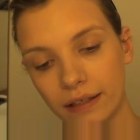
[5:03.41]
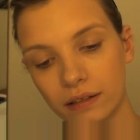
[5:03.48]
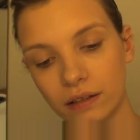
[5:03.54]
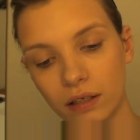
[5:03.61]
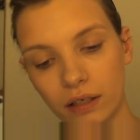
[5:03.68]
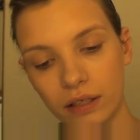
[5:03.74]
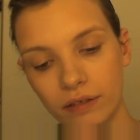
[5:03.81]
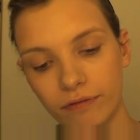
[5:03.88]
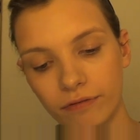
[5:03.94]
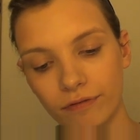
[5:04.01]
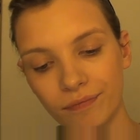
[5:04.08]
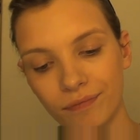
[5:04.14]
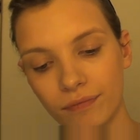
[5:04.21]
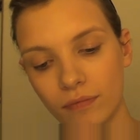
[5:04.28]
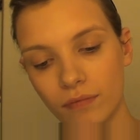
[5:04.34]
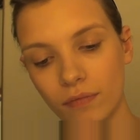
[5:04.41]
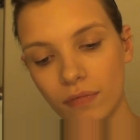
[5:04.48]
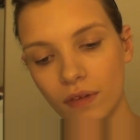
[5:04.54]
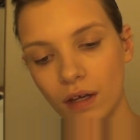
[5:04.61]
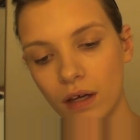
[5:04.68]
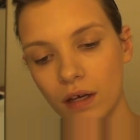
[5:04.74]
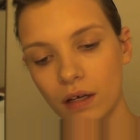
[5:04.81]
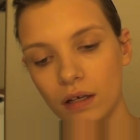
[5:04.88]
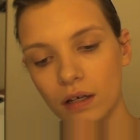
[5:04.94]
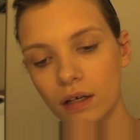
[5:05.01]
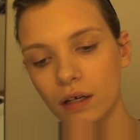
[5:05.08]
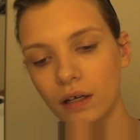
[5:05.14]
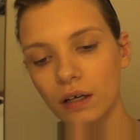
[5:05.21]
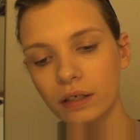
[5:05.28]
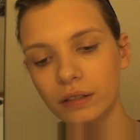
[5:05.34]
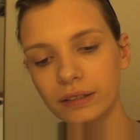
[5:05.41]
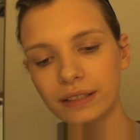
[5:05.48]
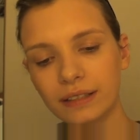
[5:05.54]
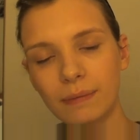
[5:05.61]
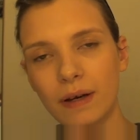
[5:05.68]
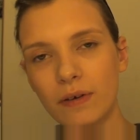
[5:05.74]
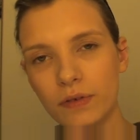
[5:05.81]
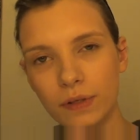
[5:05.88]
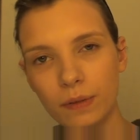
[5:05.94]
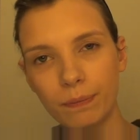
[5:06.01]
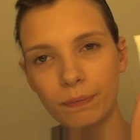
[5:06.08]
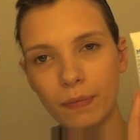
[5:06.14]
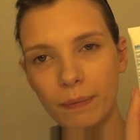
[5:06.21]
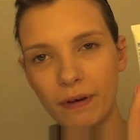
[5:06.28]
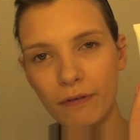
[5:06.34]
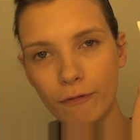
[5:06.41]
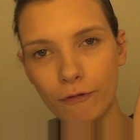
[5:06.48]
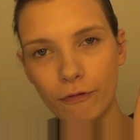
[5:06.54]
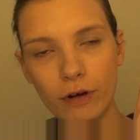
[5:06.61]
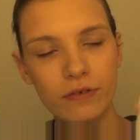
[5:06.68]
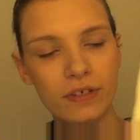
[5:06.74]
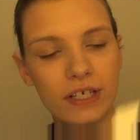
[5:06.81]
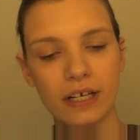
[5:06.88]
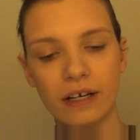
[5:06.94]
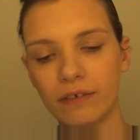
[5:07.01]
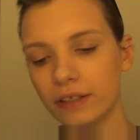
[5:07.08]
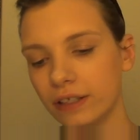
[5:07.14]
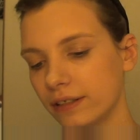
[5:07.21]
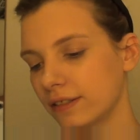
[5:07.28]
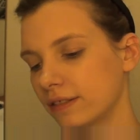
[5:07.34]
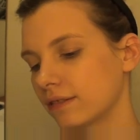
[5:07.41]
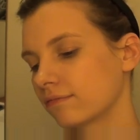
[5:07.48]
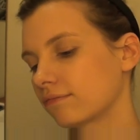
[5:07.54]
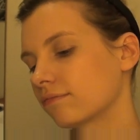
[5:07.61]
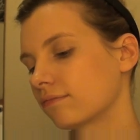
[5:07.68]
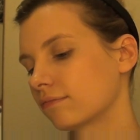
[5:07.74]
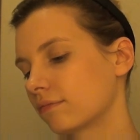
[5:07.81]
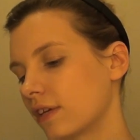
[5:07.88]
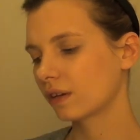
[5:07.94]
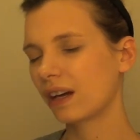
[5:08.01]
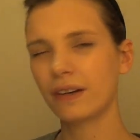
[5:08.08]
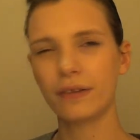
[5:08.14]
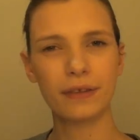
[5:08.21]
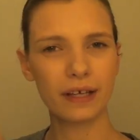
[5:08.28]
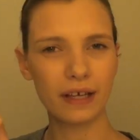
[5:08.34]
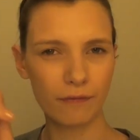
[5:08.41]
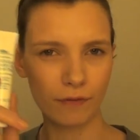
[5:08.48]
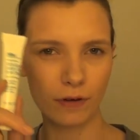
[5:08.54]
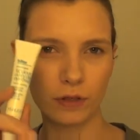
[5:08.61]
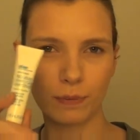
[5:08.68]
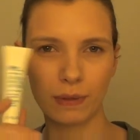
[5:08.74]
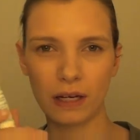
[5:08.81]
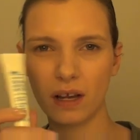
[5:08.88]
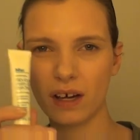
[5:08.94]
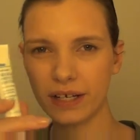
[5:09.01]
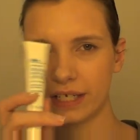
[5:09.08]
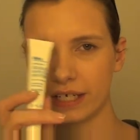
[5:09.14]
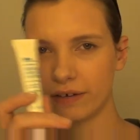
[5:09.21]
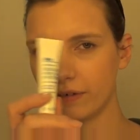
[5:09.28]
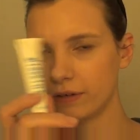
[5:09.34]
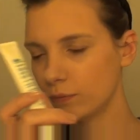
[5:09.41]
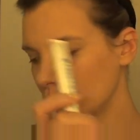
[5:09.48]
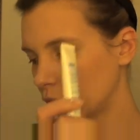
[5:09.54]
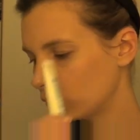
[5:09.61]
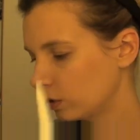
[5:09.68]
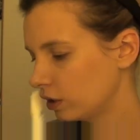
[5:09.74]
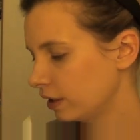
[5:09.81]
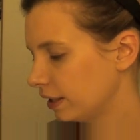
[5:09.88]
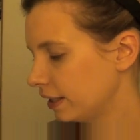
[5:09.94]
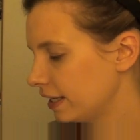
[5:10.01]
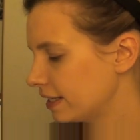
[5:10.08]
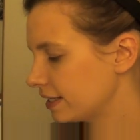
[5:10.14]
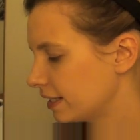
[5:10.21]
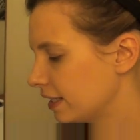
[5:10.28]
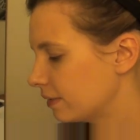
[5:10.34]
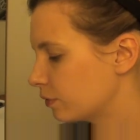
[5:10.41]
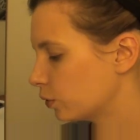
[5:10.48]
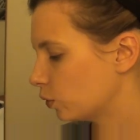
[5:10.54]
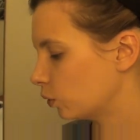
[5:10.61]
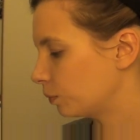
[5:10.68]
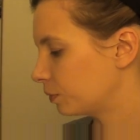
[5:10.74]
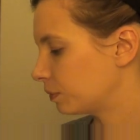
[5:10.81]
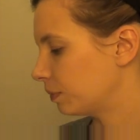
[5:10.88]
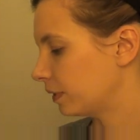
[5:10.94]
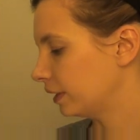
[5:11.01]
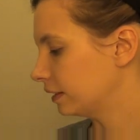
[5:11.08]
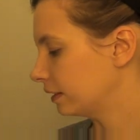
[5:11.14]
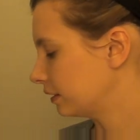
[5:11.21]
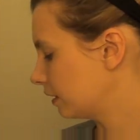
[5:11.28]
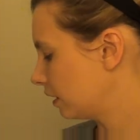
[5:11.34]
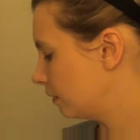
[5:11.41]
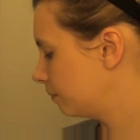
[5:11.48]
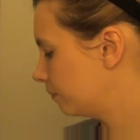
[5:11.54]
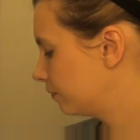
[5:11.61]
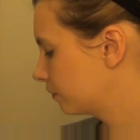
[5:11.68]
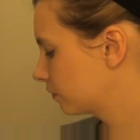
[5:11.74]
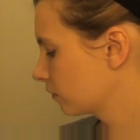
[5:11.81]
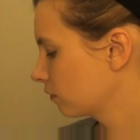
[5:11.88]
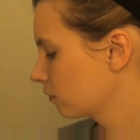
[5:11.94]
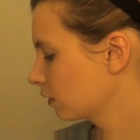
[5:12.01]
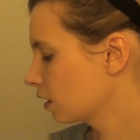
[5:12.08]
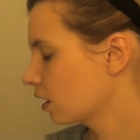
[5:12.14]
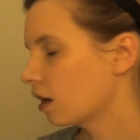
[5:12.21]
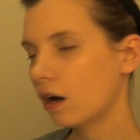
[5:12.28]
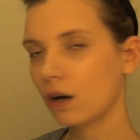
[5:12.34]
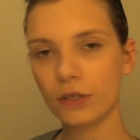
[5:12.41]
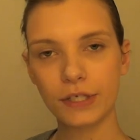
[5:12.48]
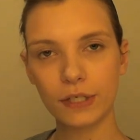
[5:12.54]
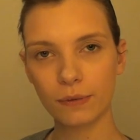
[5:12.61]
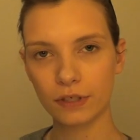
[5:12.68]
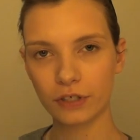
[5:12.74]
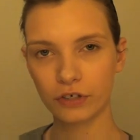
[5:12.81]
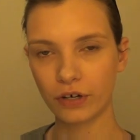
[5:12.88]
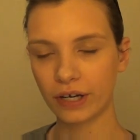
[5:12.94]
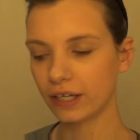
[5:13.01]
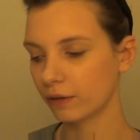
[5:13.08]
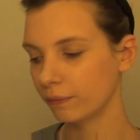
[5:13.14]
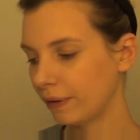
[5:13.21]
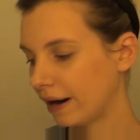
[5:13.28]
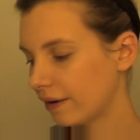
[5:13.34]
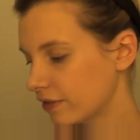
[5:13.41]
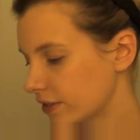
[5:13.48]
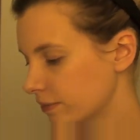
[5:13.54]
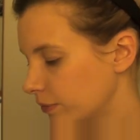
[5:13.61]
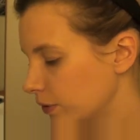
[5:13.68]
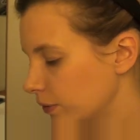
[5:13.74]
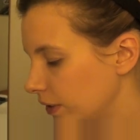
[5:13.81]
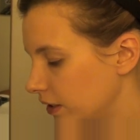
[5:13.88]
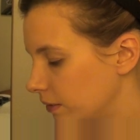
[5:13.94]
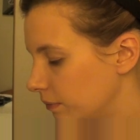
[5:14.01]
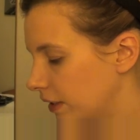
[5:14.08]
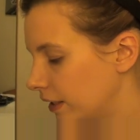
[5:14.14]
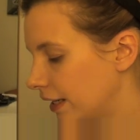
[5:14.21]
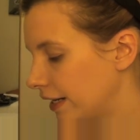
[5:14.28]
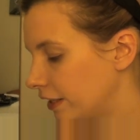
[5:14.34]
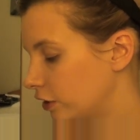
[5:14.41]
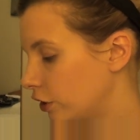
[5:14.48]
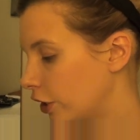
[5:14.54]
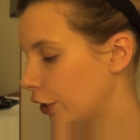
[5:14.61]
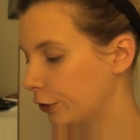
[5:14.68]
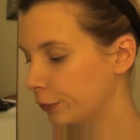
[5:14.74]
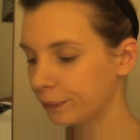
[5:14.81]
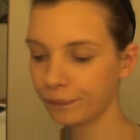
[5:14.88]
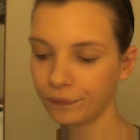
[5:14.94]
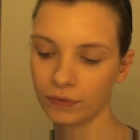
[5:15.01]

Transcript: it kind of it smells a, a bit fruitier and it's and I think it feels a bit lighter and more easily absorbed but um, I'll do a straight comparison between them and let you know.